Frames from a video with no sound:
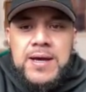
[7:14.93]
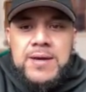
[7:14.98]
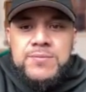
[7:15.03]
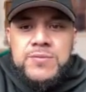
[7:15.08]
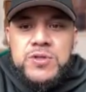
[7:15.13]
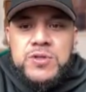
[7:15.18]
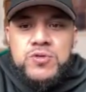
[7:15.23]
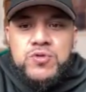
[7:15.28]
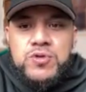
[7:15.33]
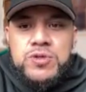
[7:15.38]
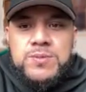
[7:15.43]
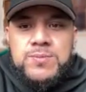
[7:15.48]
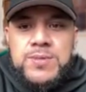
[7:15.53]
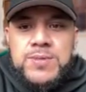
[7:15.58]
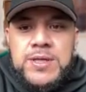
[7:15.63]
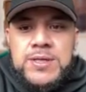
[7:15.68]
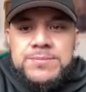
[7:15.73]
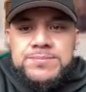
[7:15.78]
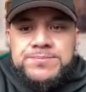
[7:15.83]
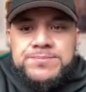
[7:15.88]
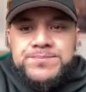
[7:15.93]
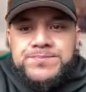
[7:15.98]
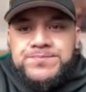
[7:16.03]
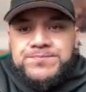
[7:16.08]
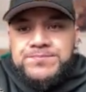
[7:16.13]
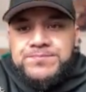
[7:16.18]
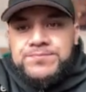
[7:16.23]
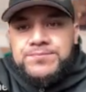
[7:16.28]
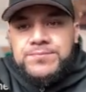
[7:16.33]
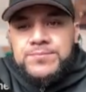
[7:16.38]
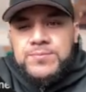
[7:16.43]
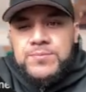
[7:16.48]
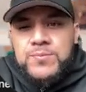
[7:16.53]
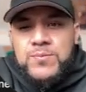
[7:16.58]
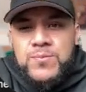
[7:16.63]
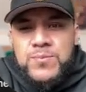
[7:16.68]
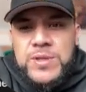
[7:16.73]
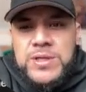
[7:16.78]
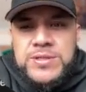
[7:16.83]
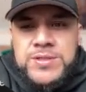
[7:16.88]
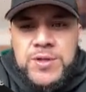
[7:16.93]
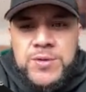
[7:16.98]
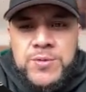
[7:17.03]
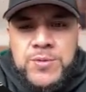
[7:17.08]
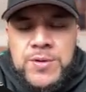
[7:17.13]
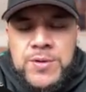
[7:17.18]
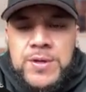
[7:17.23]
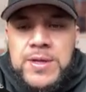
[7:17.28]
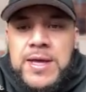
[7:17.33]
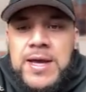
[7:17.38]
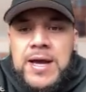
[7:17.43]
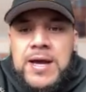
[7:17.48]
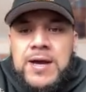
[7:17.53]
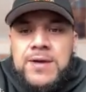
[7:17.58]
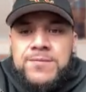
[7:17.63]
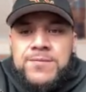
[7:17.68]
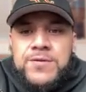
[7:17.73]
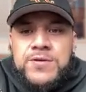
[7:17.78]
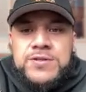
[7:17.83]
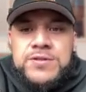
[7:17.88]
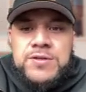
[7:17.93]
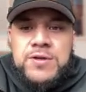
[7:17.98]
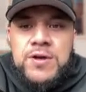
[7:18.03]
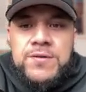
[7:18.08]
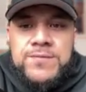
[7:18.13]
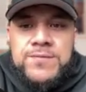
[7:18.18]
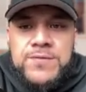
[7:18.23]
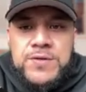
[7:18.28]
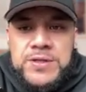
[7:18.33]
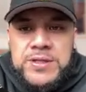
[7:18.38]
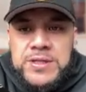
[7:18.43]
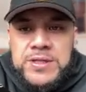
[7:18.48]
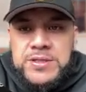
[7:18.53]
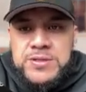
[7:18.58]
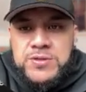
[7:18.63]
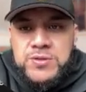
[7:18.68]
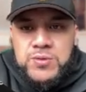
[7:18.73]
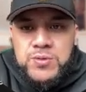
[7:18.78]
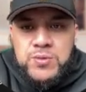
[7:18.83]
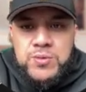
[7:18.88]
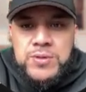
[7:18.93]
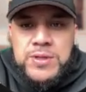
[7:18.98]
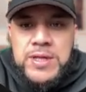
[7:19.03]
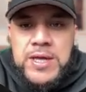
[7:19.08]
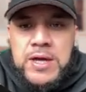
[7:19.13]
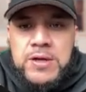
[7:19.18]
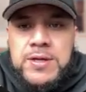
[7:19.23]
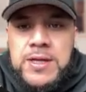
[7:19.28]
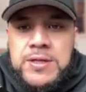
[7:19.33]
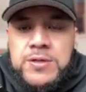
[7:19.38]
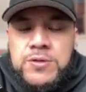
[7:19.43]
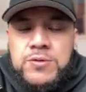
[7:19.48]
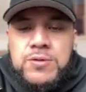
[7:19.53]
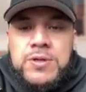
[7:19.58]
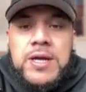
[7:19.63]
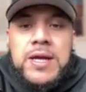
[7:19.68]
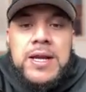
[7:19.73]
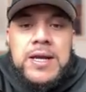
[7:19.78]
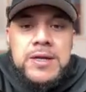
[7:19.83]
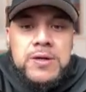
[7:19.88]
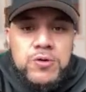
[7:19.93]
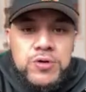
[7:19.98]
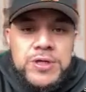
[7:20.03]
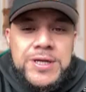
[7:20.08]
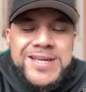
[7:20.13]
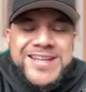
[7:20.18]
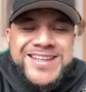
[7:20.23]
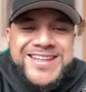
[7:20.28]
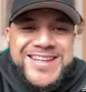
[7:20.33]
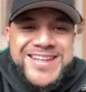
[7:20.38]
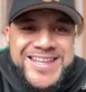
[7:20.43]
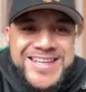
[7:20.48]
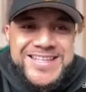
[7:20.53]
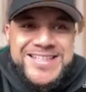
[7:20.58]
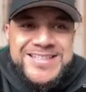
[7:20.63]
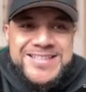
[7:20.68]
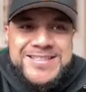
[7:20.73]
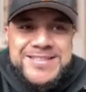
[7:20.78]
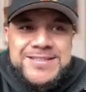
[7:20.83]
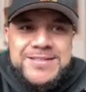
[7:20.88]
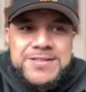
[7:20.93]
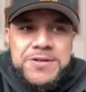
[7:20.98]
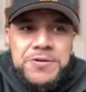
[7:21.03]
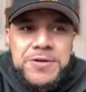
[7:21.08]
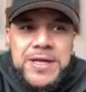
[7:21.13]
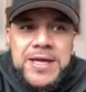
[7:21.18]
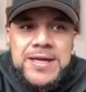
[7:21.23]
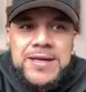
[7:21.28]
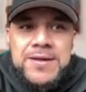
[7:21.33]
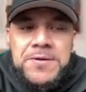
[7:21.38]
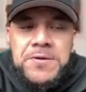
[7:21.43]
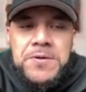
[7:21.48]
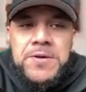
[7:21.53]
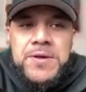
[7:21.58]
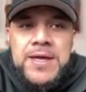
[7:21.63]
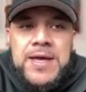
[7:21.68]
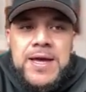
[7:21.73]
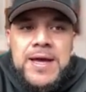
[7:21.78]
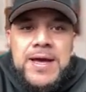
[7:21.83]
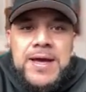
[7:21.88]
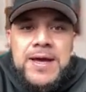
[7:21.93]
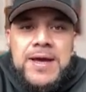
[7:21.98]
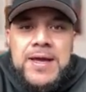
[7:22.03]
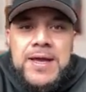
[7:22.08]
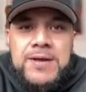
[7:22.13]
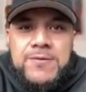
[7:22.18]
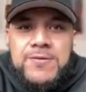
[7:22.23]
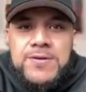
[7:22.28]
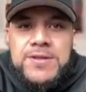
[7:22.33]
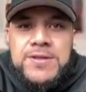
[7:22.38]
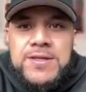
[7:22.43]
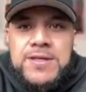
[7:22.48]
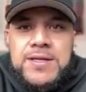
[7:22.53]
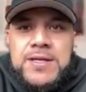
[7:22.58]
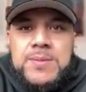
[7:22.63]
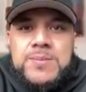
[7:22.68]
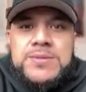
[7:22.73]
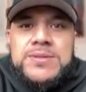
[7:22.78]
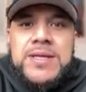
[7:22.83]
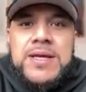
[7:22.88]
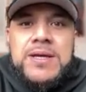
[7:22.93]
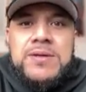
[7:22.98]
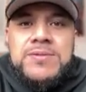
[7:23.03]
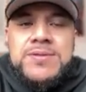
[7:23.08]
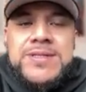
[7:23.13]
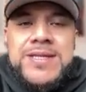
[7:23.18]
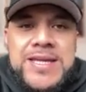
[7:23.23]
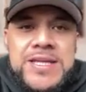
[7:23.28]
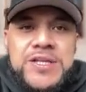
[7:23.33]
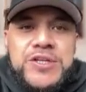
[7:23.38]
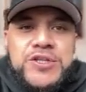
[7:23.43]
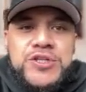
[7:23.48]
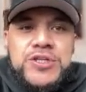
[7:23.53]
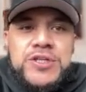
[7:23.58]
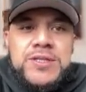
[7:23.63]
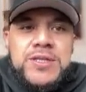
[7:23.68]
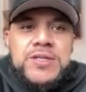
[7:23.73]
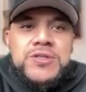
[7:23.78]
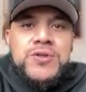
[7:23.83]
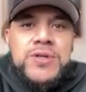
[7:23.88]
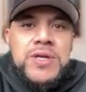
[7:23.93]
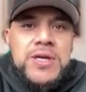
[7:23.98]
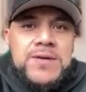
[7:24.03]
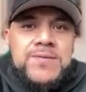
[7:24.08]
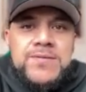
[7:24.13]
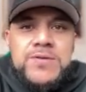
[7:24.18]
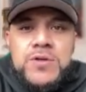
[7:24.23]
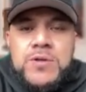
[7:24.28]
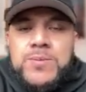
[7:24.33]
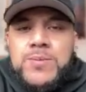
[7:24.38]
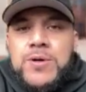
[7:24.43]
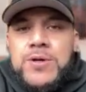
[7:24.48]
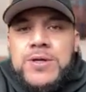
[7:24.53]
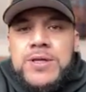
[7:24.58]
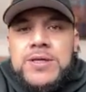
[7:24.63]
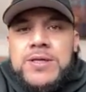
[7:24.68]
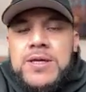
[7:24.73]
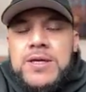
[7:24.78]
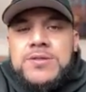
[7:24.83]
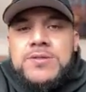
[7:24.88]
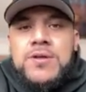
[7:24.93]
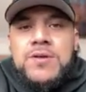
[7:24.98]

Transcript: Nutrition plan. So first off, you need to calculate your caloric needs, okay? Everything comes down to energy that you have in your body, okay?